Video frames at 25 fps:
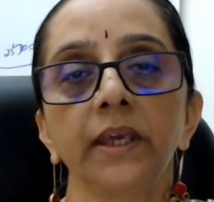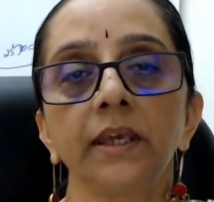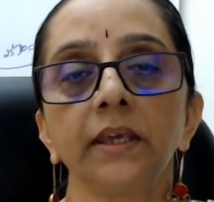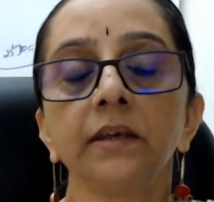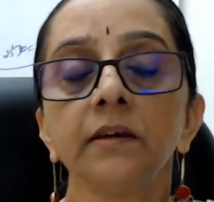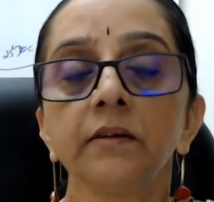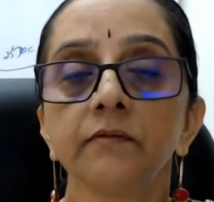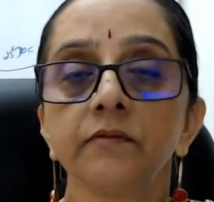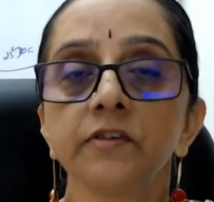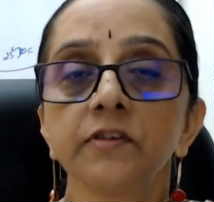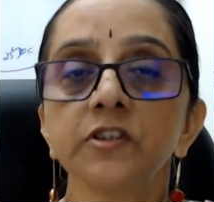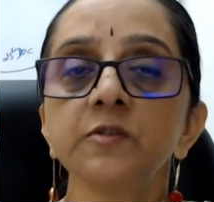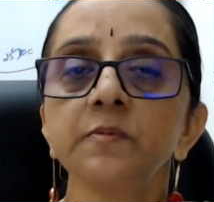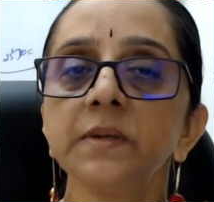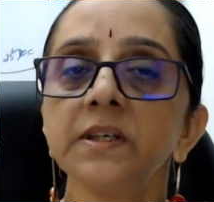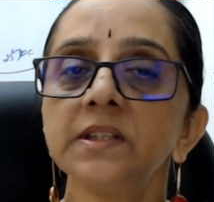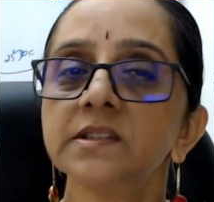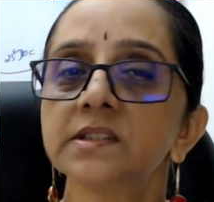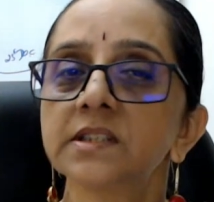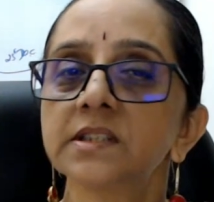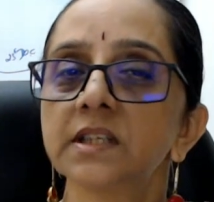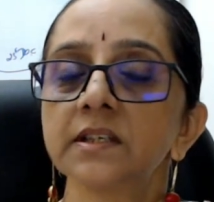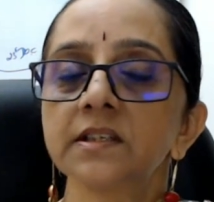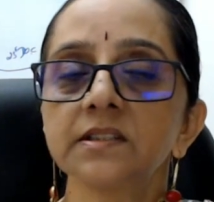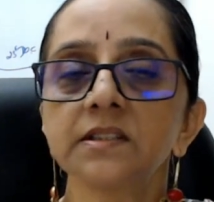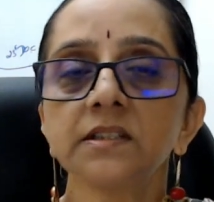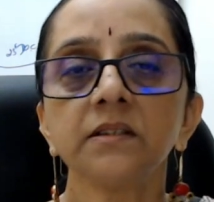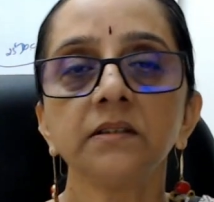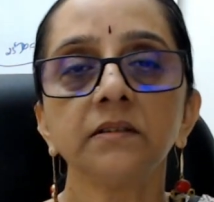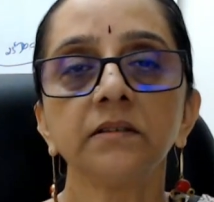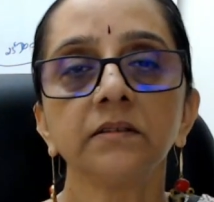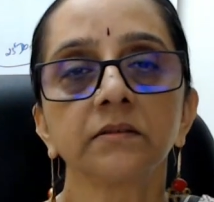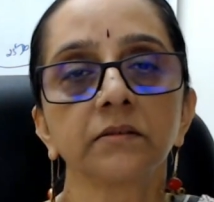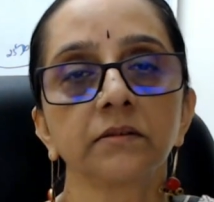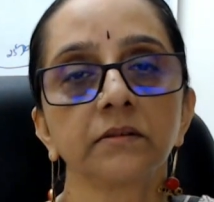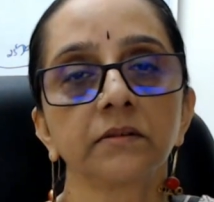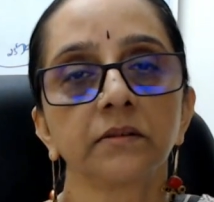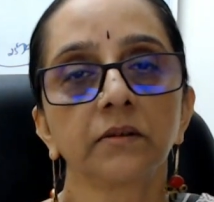which means there is an
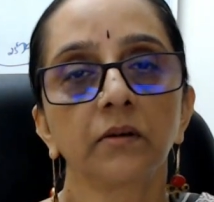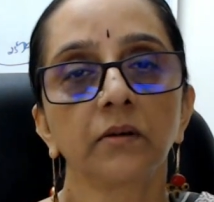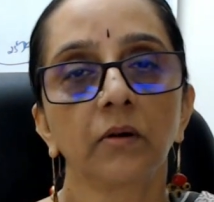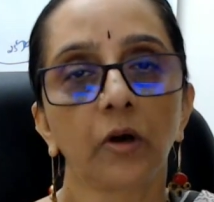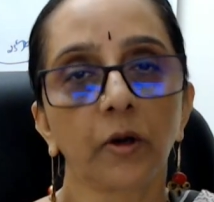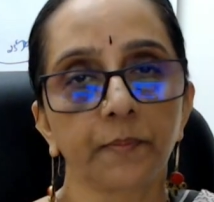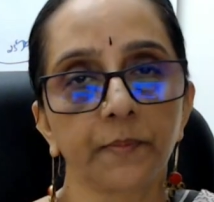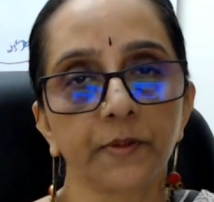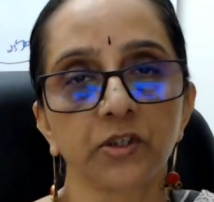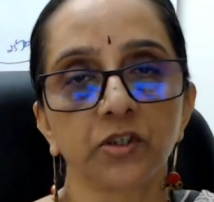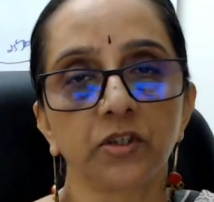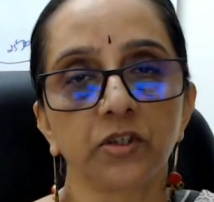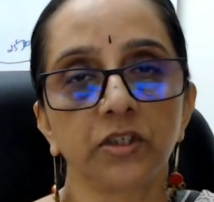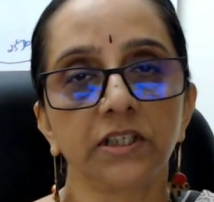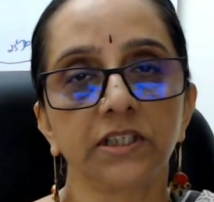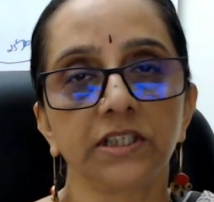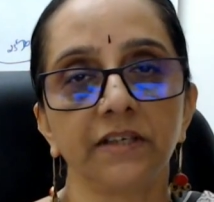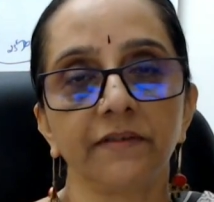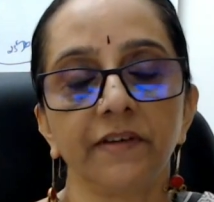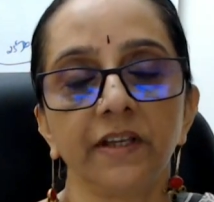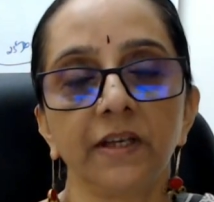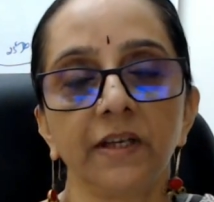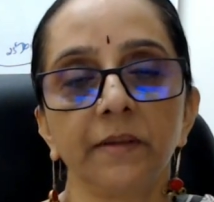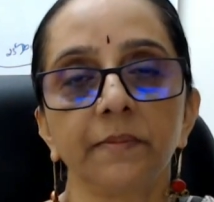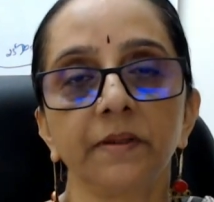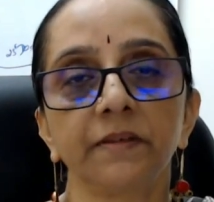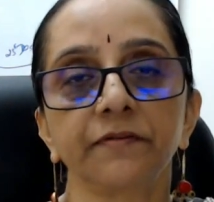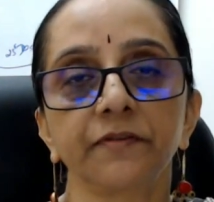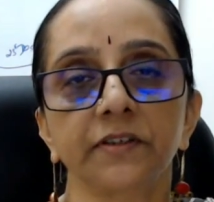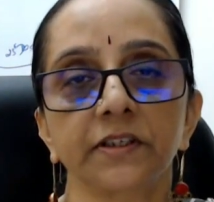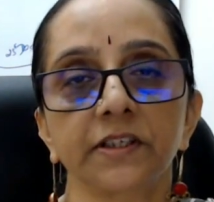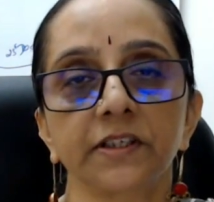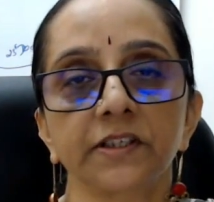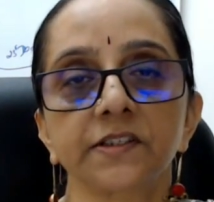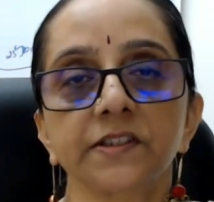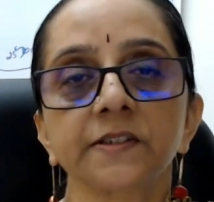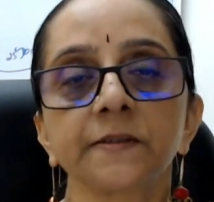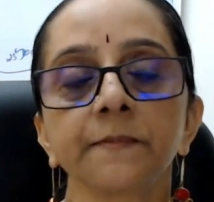opportunity available for us.